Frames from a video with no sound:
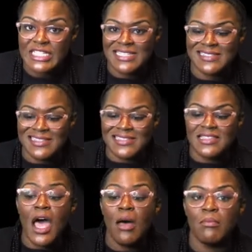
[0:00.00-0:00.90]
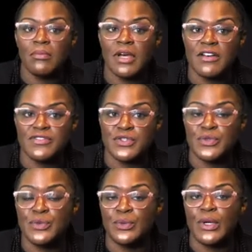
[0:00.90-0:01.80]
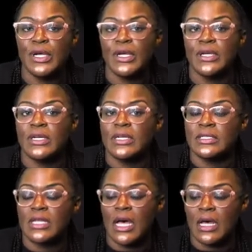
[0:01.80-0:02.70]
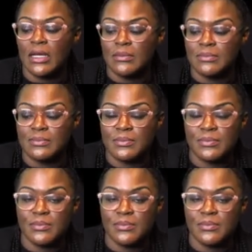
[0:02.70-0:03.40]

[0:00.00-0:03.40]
it's the sum of two um,